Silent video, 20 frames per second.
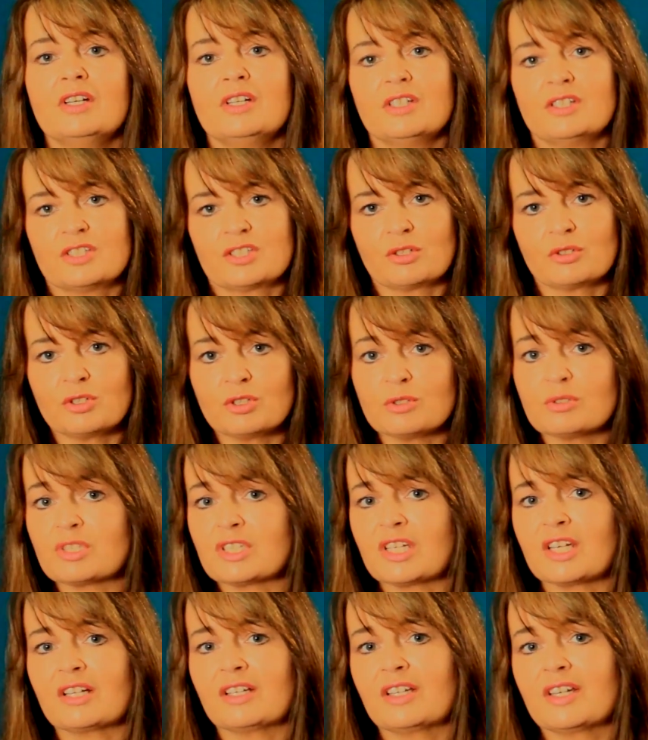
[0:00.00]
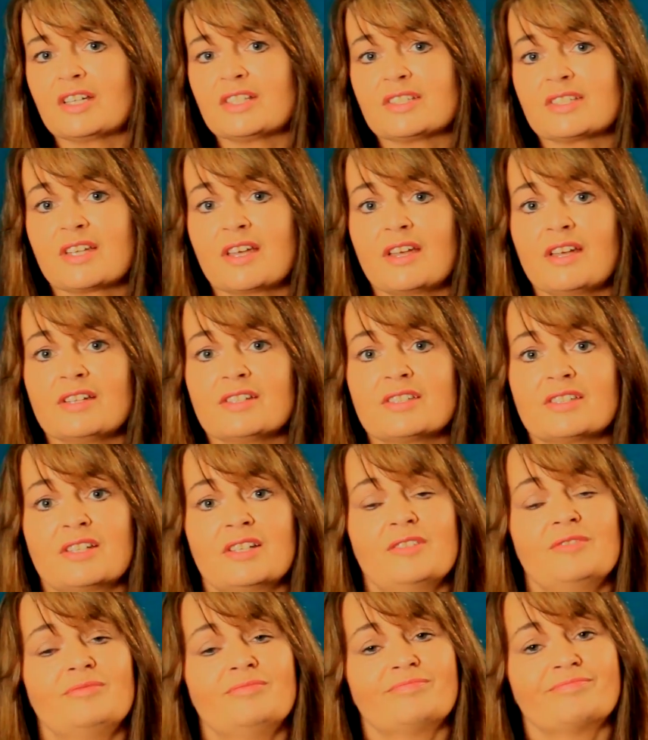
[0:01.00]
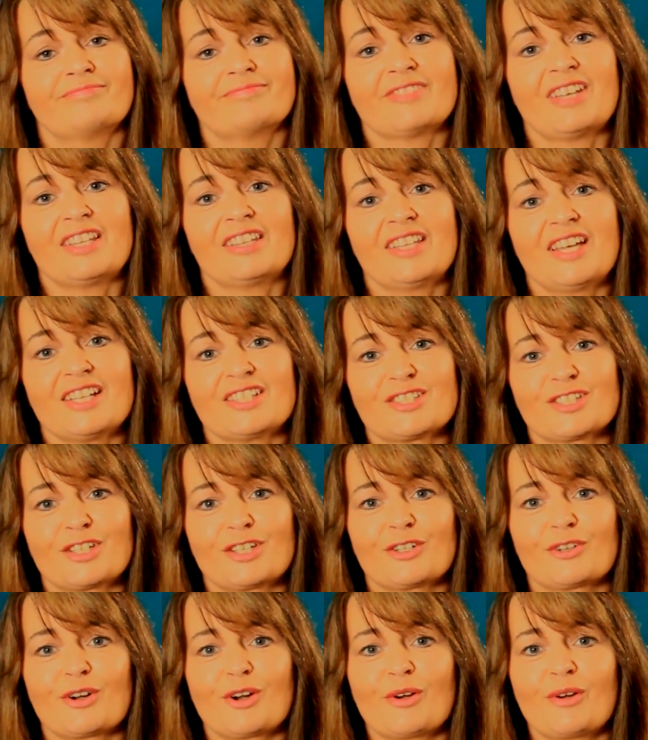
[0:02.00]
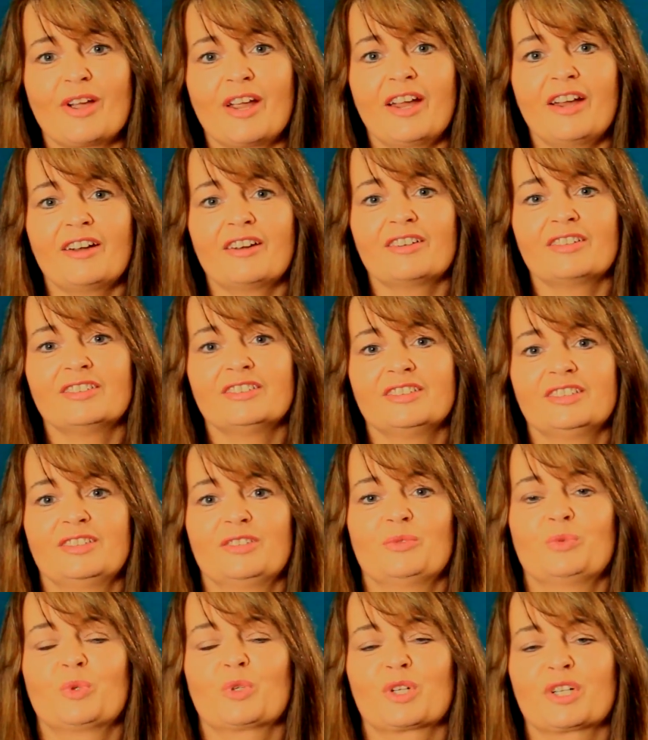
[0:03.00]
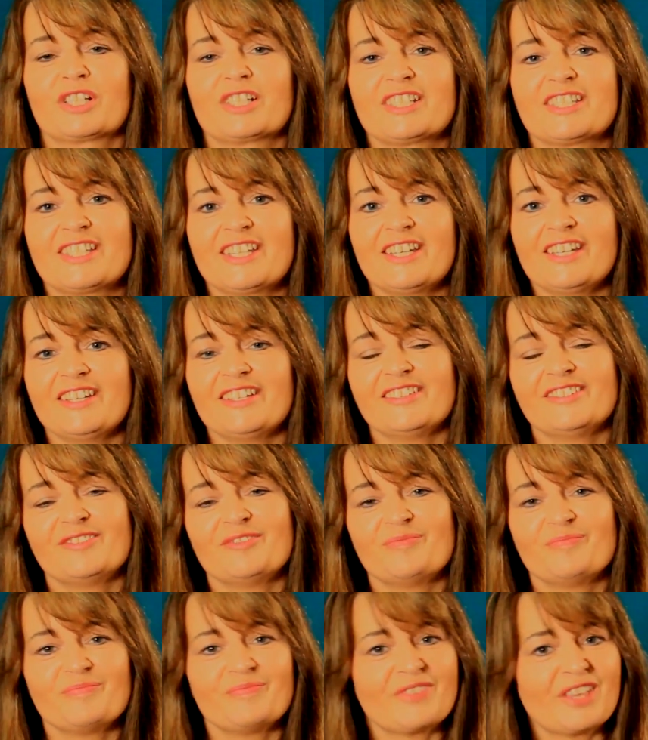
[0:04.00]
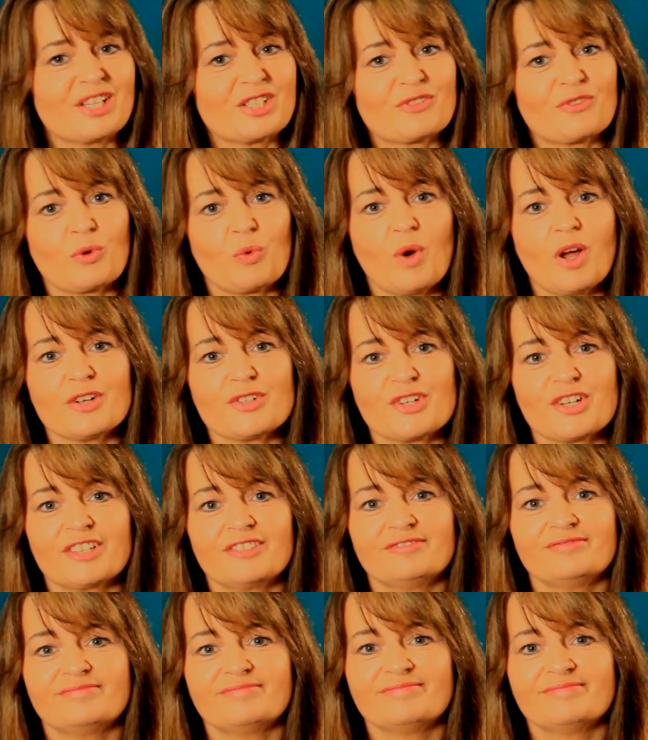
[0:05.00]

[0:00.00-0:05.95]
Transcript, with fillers: So UCLA says that's going to grow hair. We're going to see. Thanks for watching.